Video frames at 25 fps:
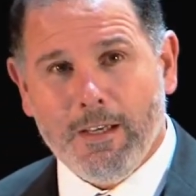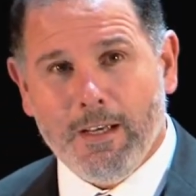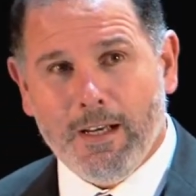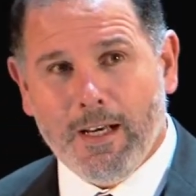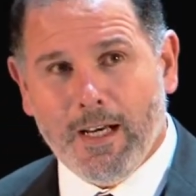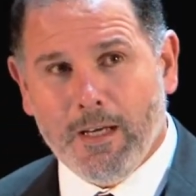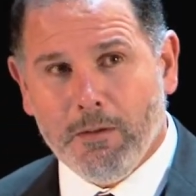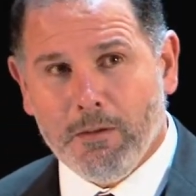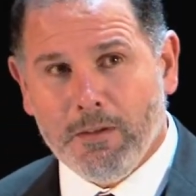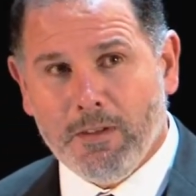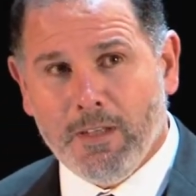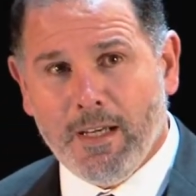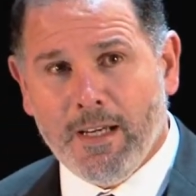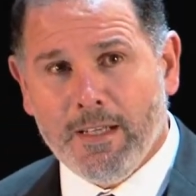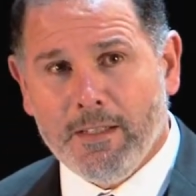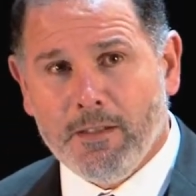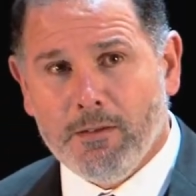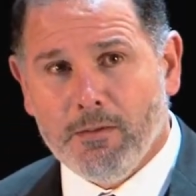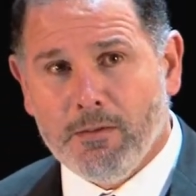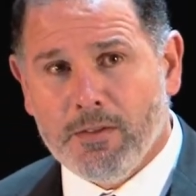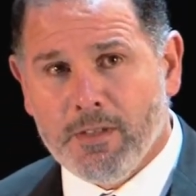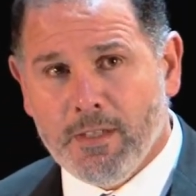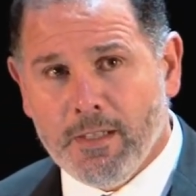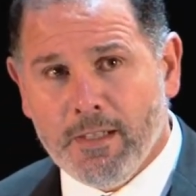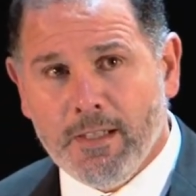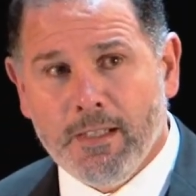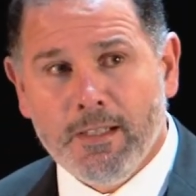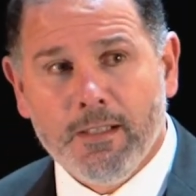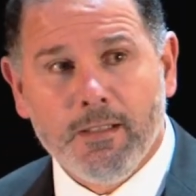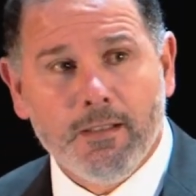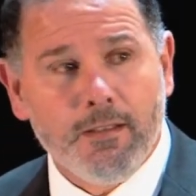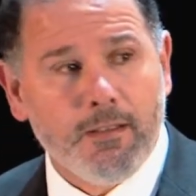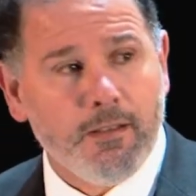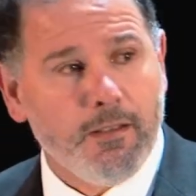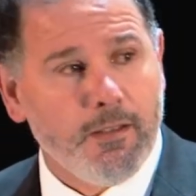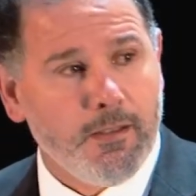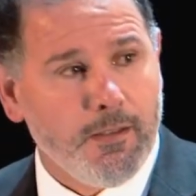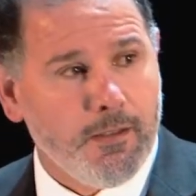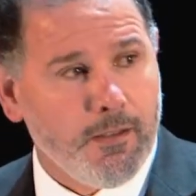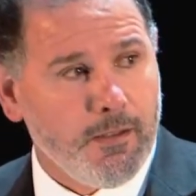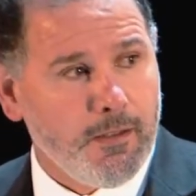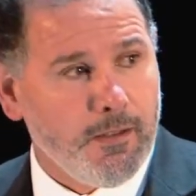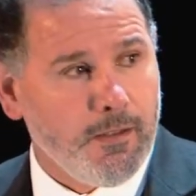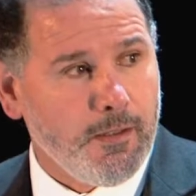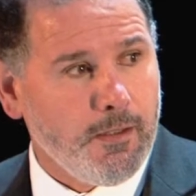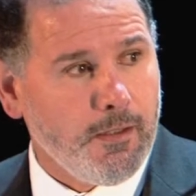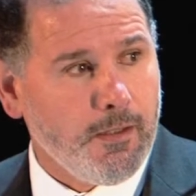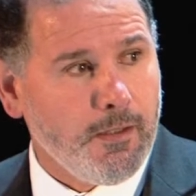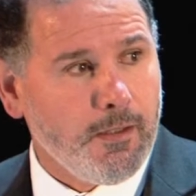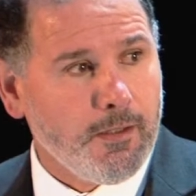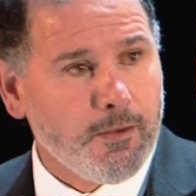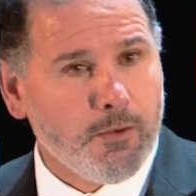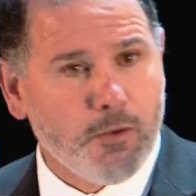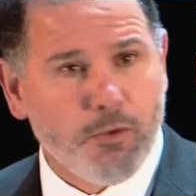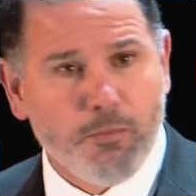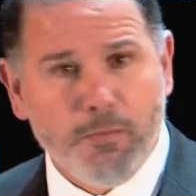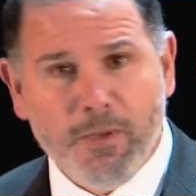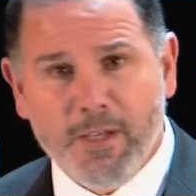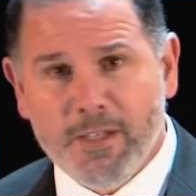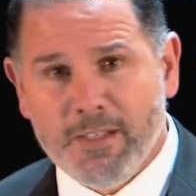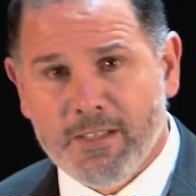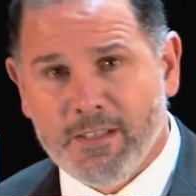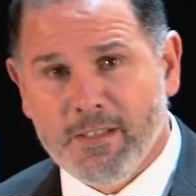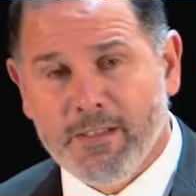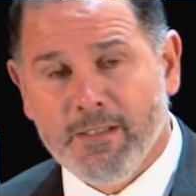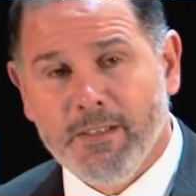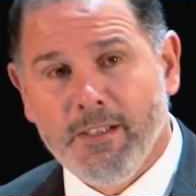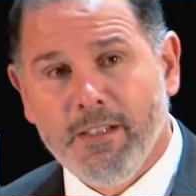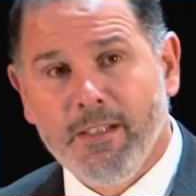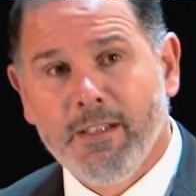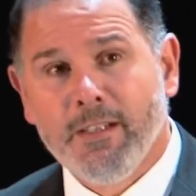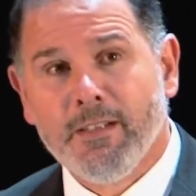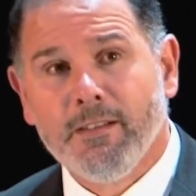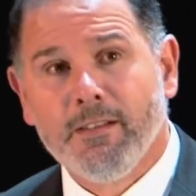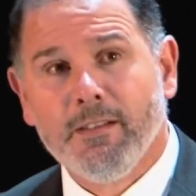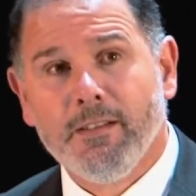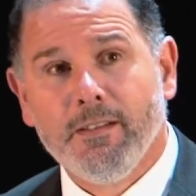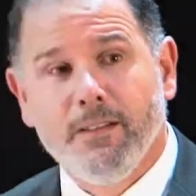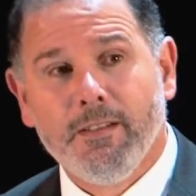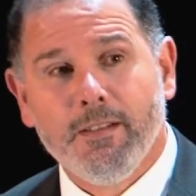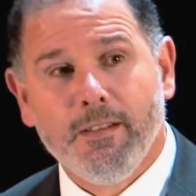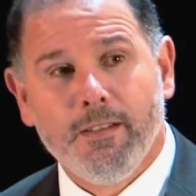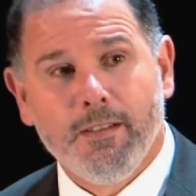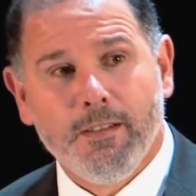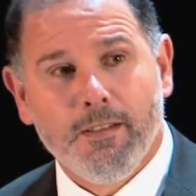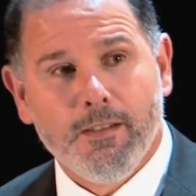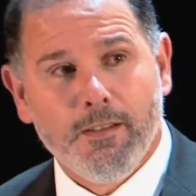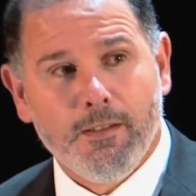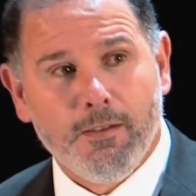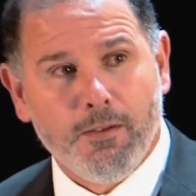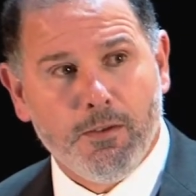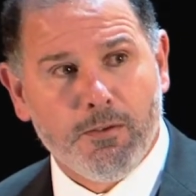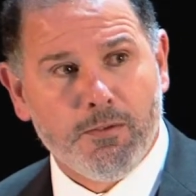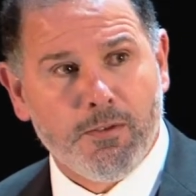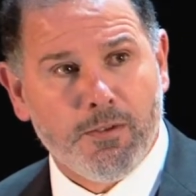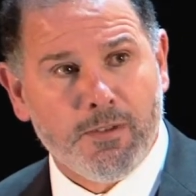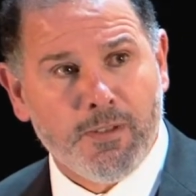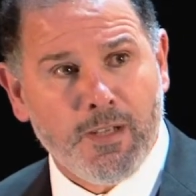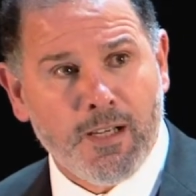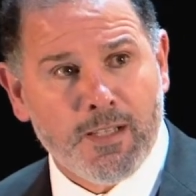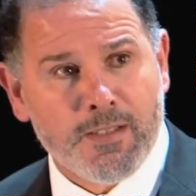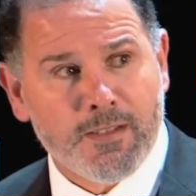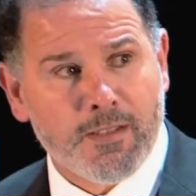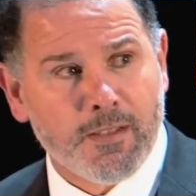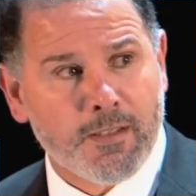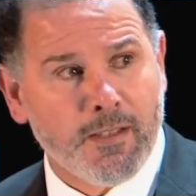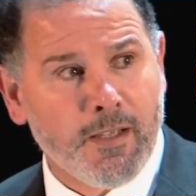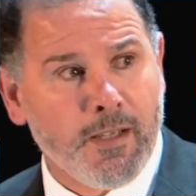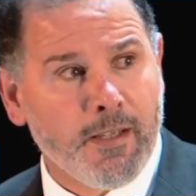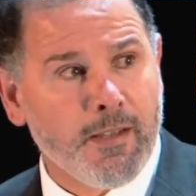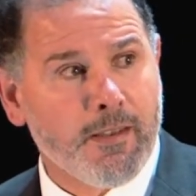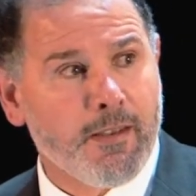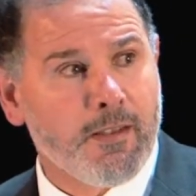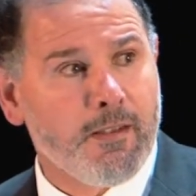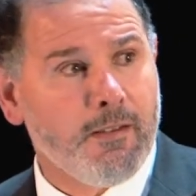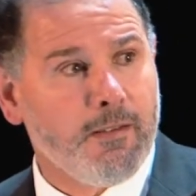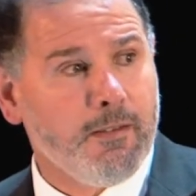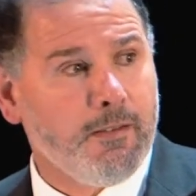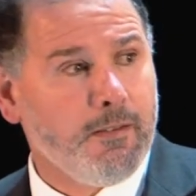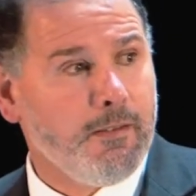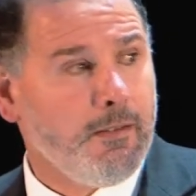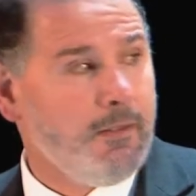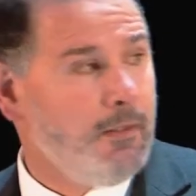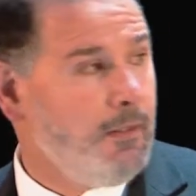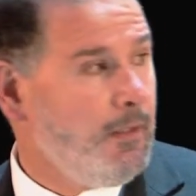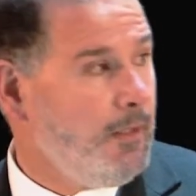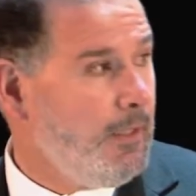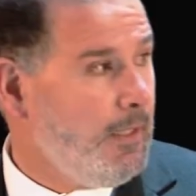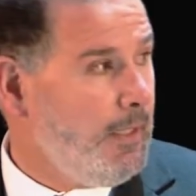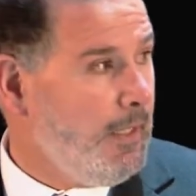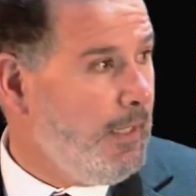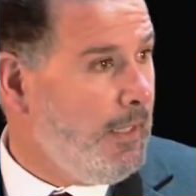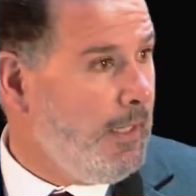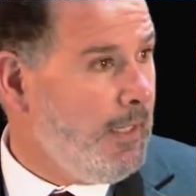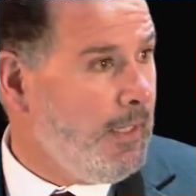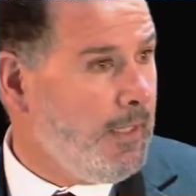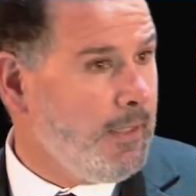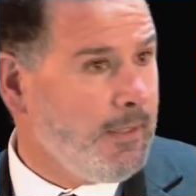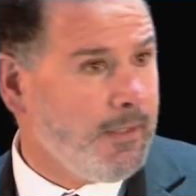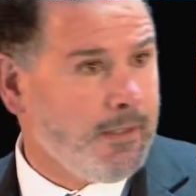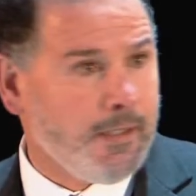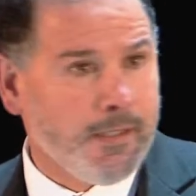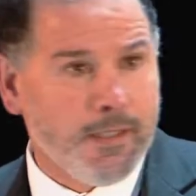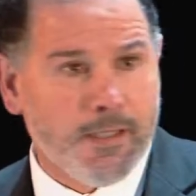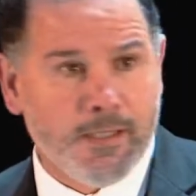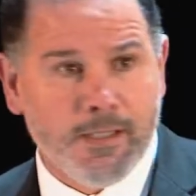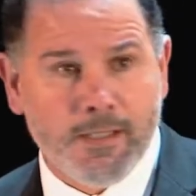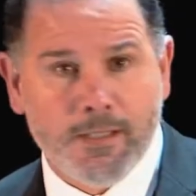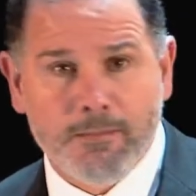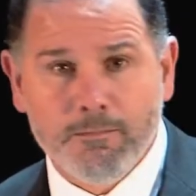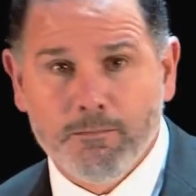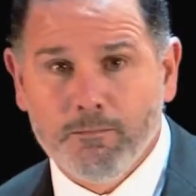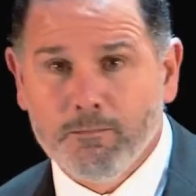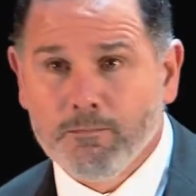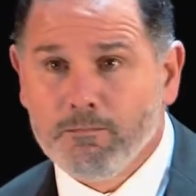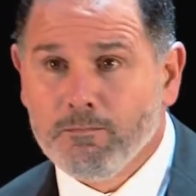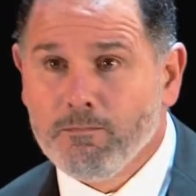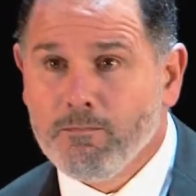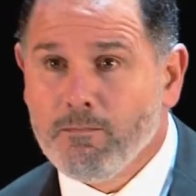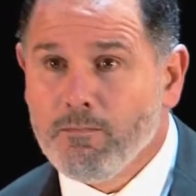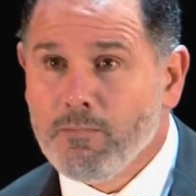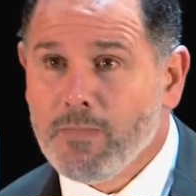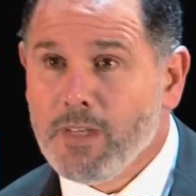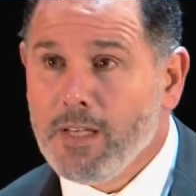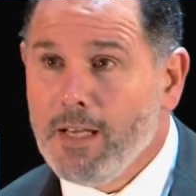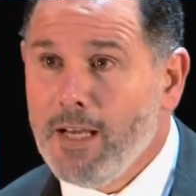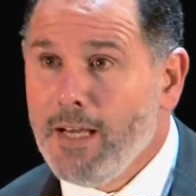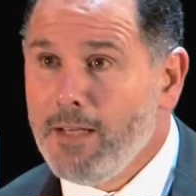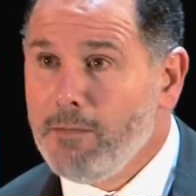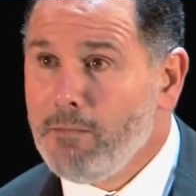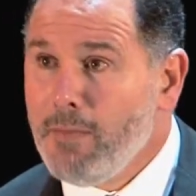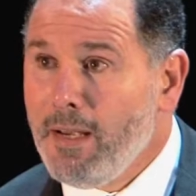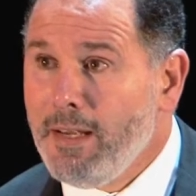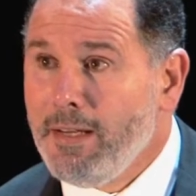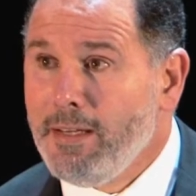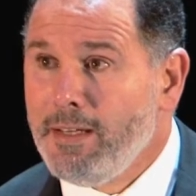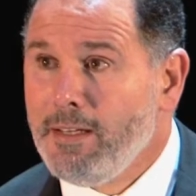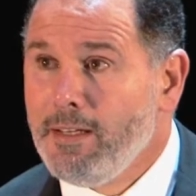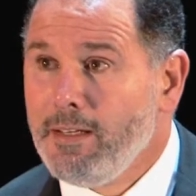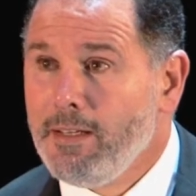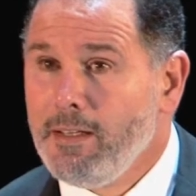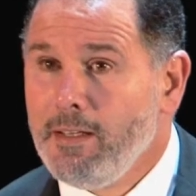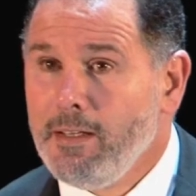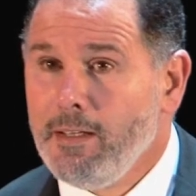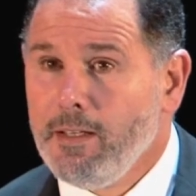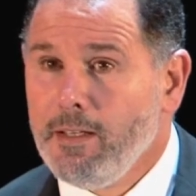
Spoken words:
I would like to single 2 persons here, Dr. Nasser Gaith and May,